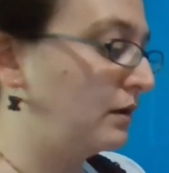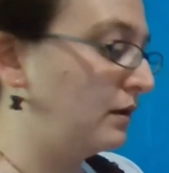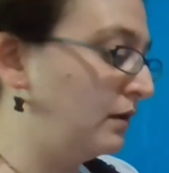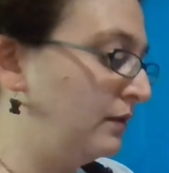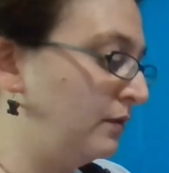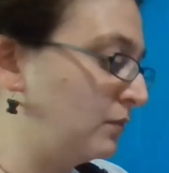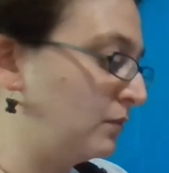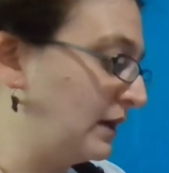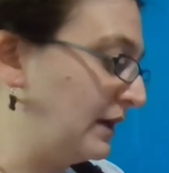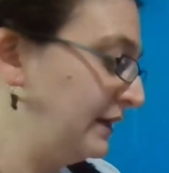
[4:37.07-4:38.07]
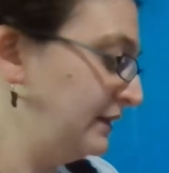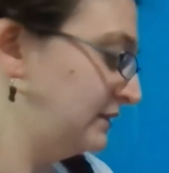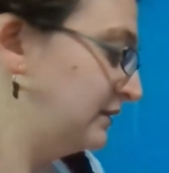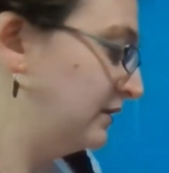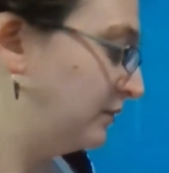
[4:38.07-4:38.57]

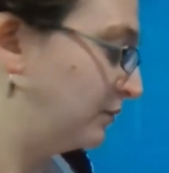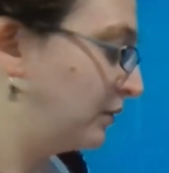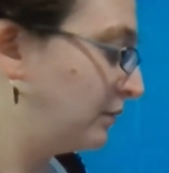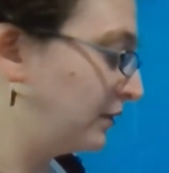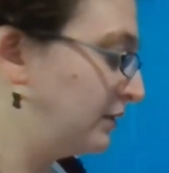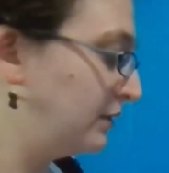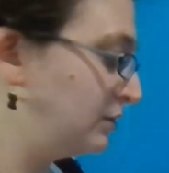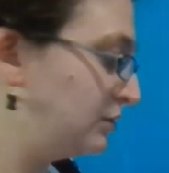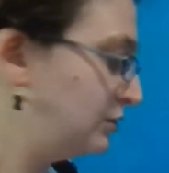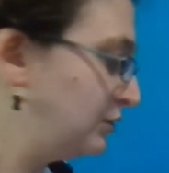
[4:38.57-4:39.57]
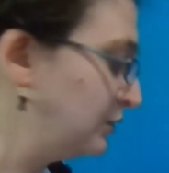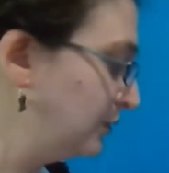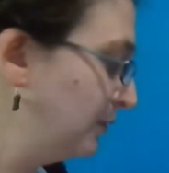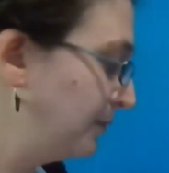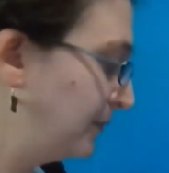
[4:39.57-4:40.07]
Otherwise, what we're going to
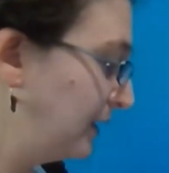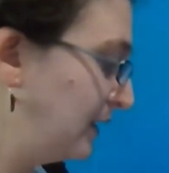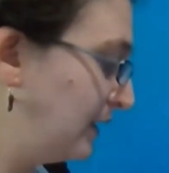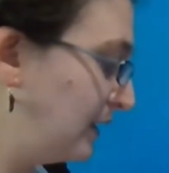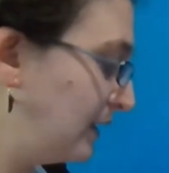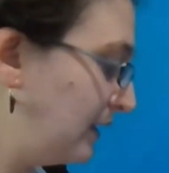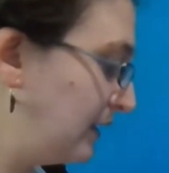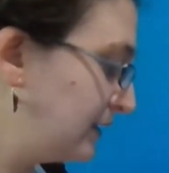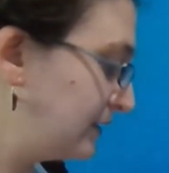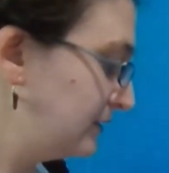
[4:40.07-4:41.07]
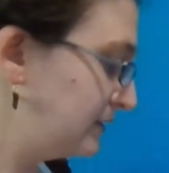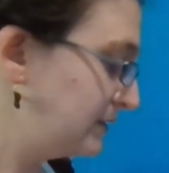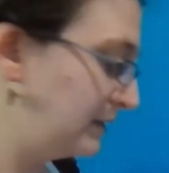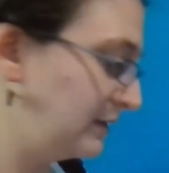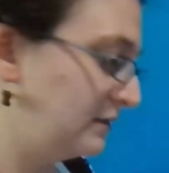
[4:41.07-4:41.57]
do is
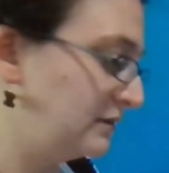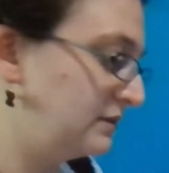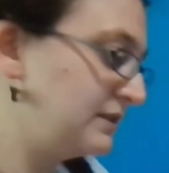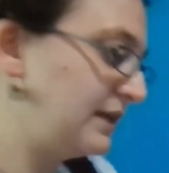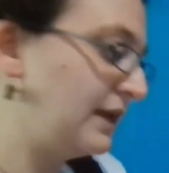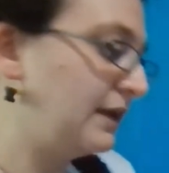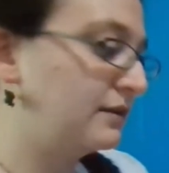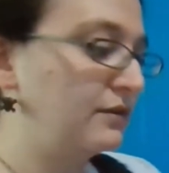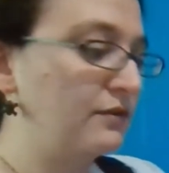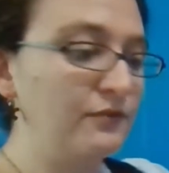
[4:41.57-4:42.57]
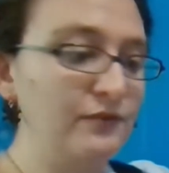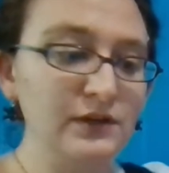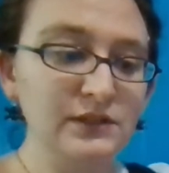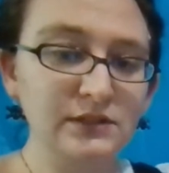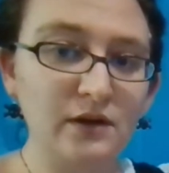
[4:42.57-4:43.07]
take the
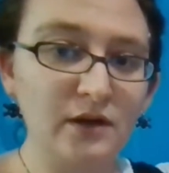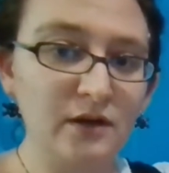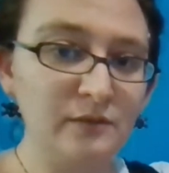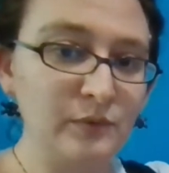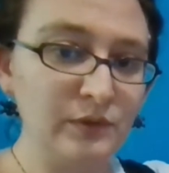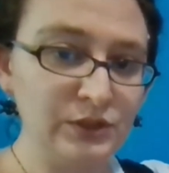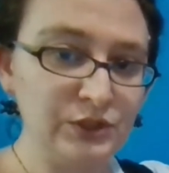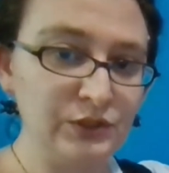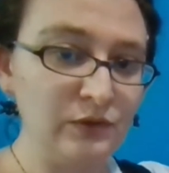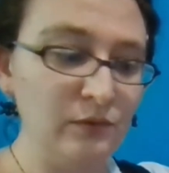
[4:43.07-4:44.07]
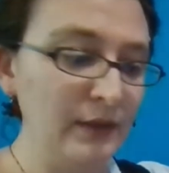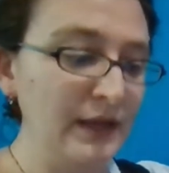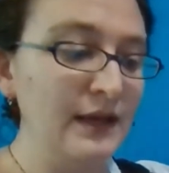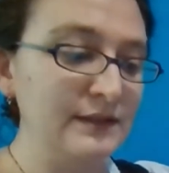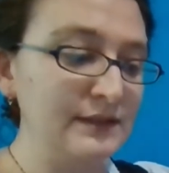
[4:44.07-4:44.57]
first cardboard tube.
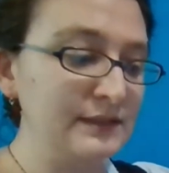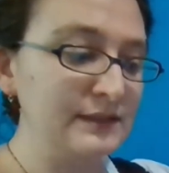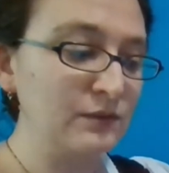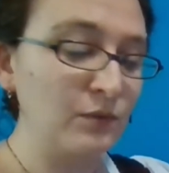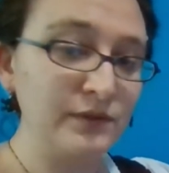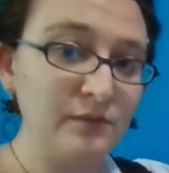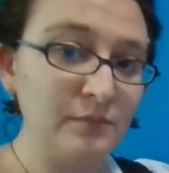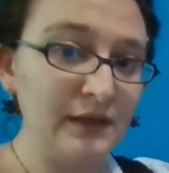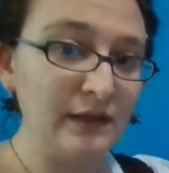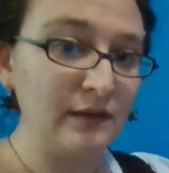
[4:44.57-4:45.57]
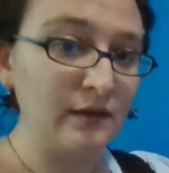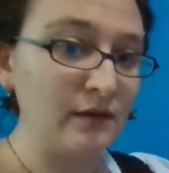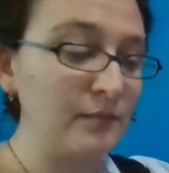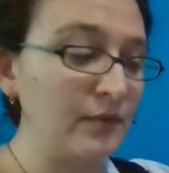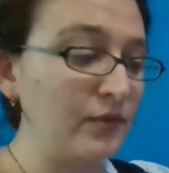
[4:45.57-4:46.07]
This is going to be
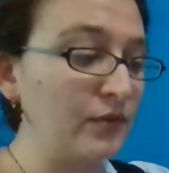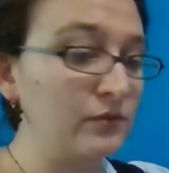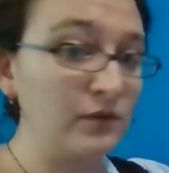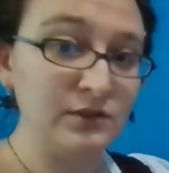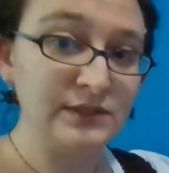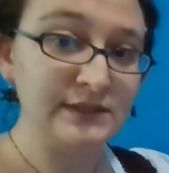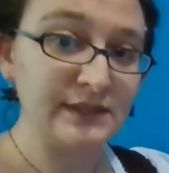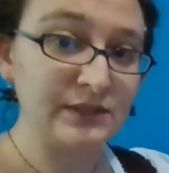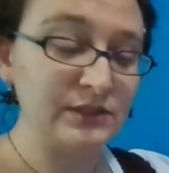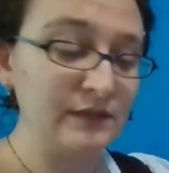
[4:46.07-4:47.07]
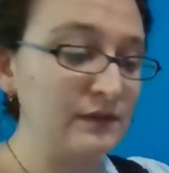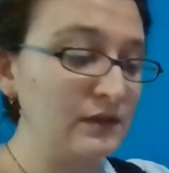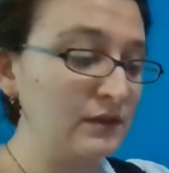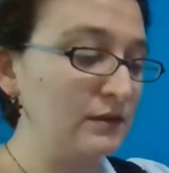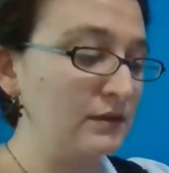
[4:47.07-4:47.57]
the largest section of
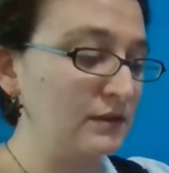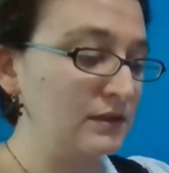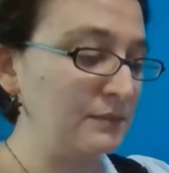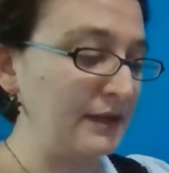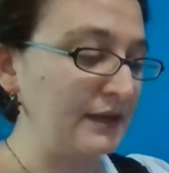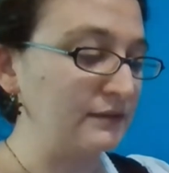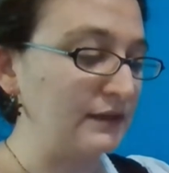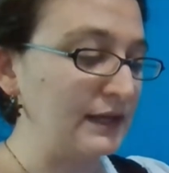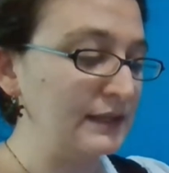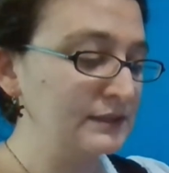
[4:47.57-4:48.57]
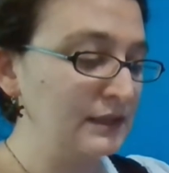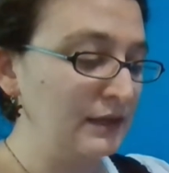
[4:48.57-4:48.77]
our spyglass.